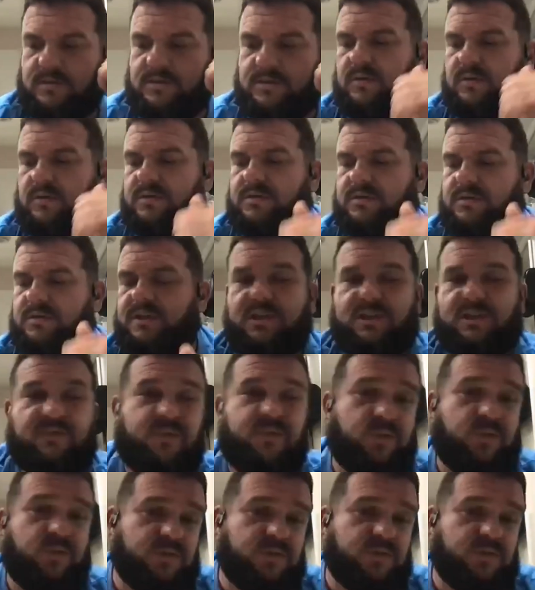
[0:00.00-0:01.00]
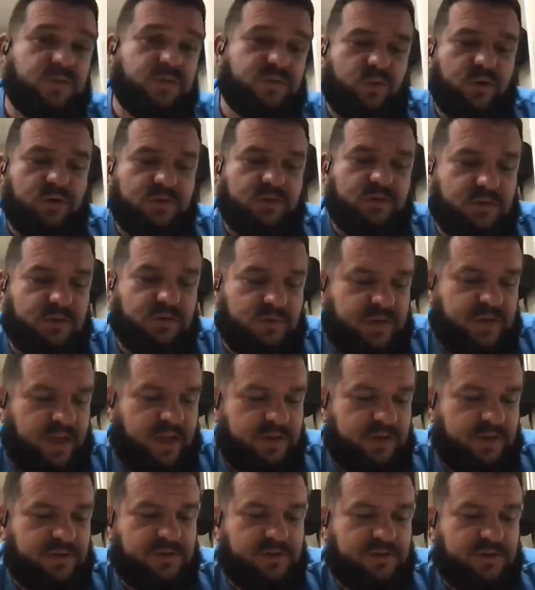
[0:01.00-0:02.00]
so stage 4 is the worst.
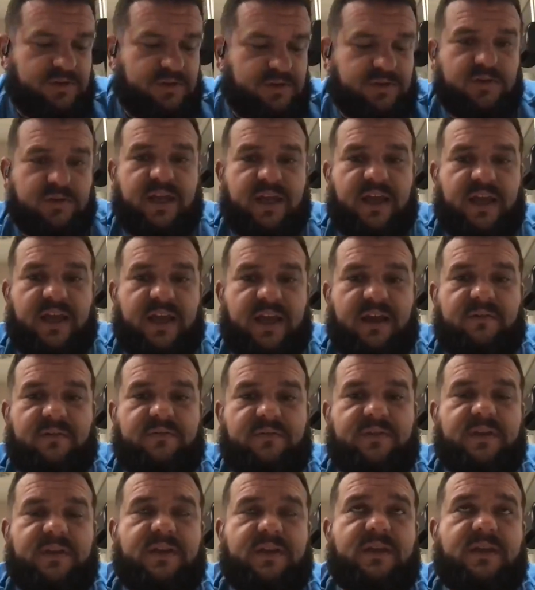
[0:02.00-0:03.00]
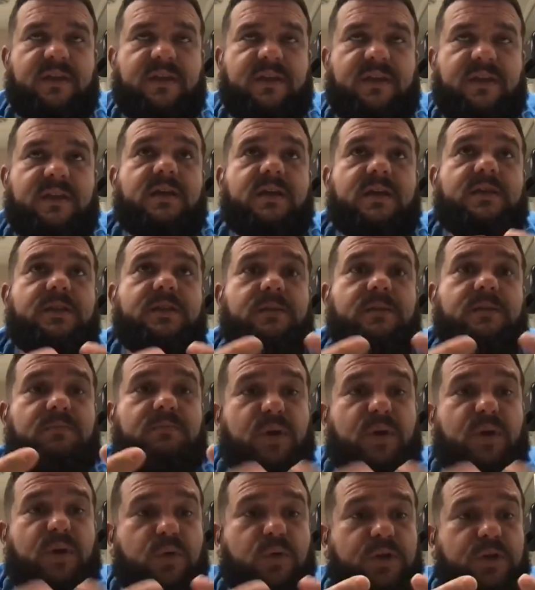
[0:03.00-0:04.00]
So now you start to have the
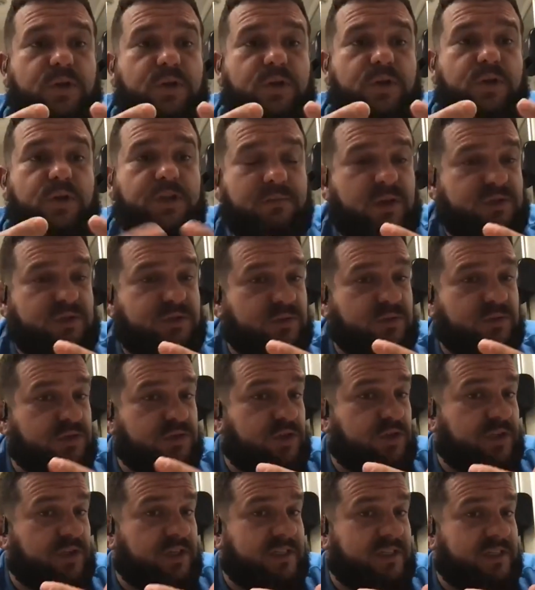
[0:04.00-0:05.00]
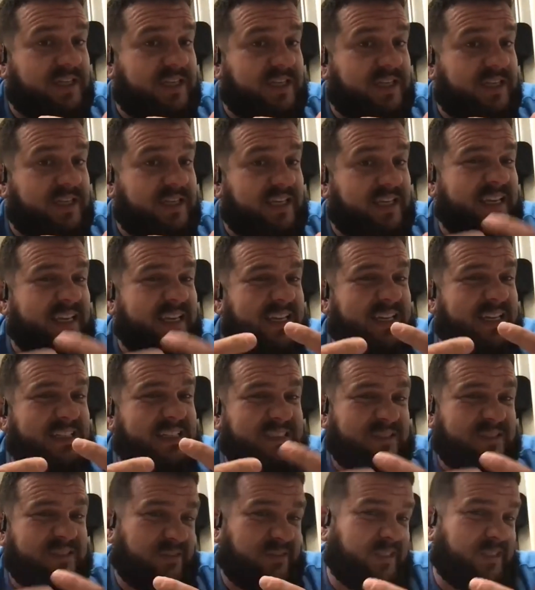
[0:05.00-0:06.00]
bone and the muscle starting to eat,
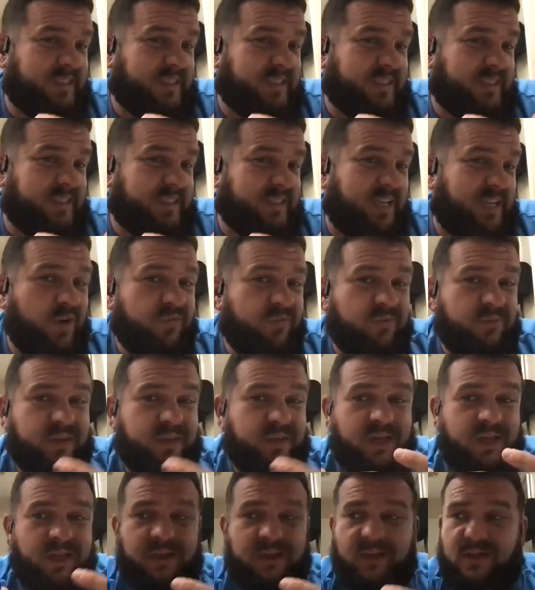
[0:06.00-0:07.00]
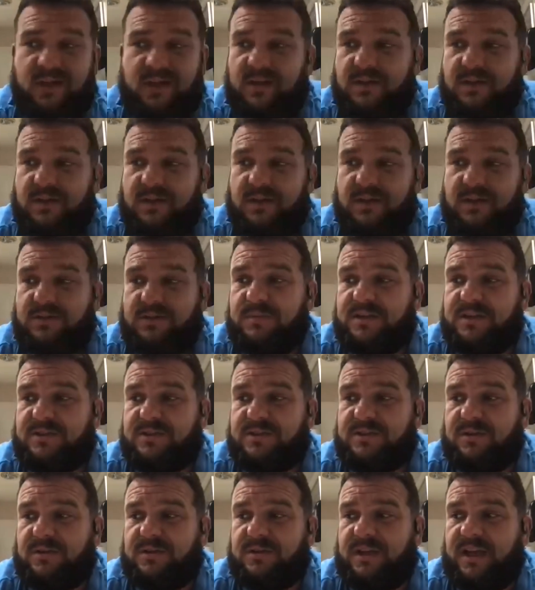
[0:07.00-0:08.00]
and it's starting to take away from that. So you
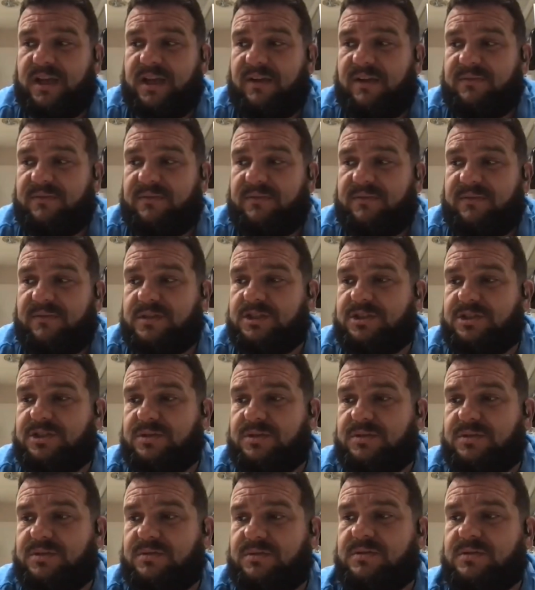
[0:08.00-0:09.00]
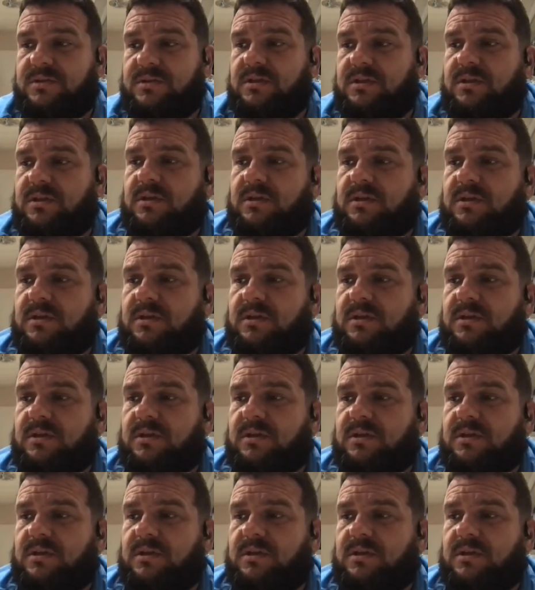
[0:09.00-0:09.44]
may start to have those issues